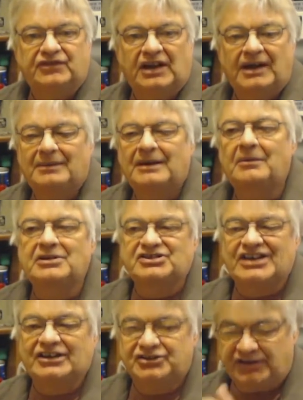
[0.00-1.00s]
if you like. I mean, I'm
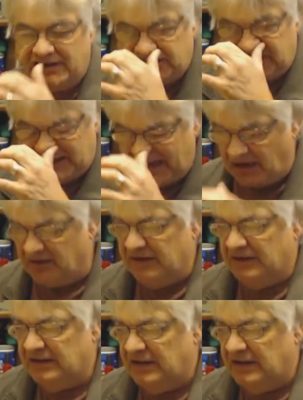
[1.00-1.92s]
exaggerating now.